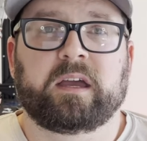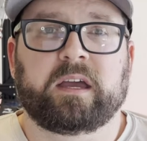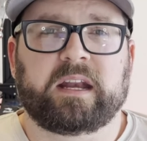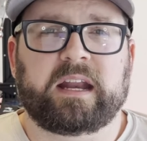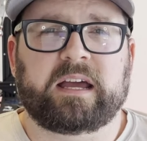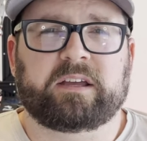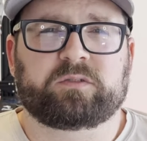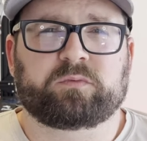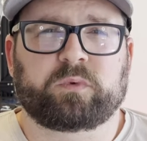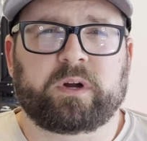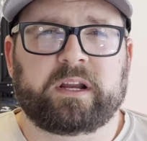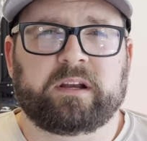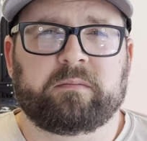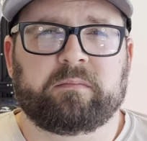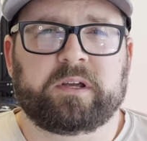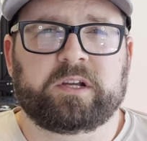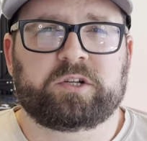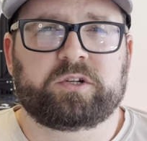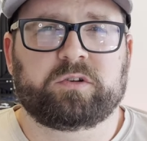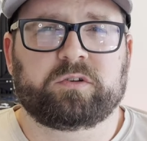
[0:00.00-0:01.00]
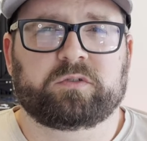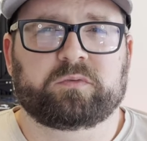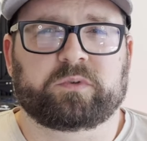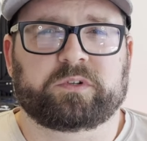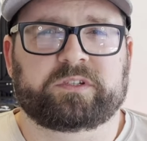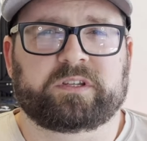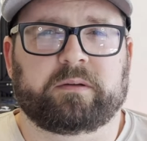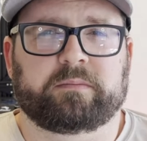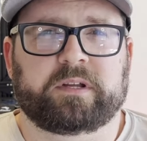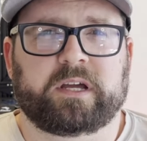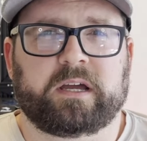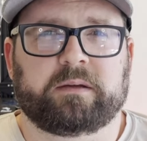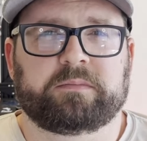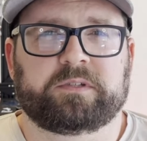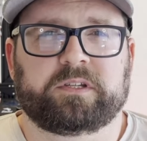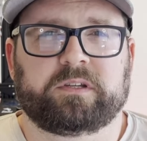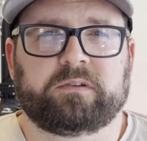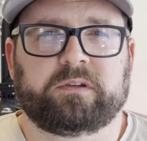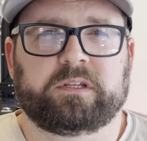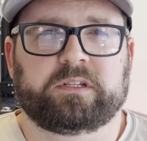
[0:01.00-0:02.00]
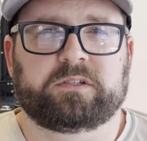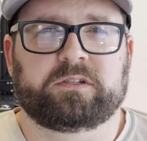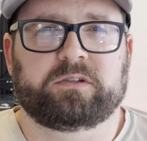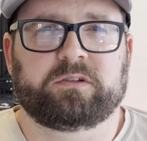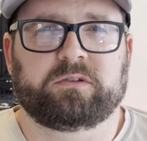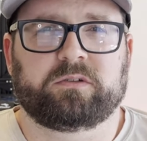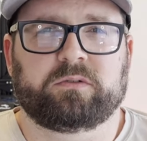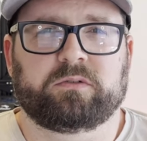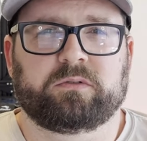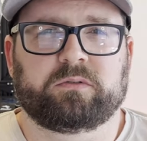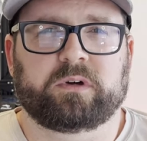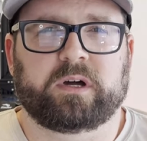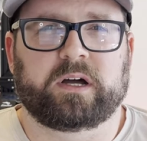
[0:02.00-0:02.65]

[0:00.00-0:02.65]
It has random issues where sometimes you need to